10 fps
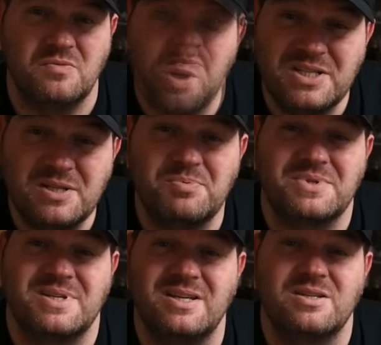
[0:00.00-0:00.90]

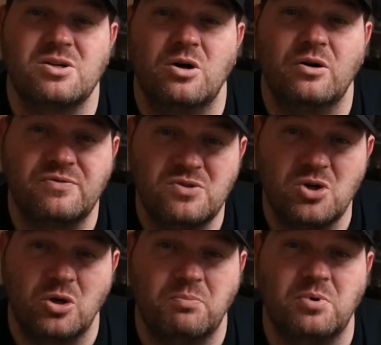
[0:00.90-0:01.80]
20% off
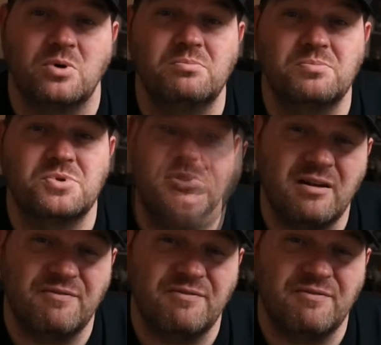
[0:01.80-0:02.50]
top-ups and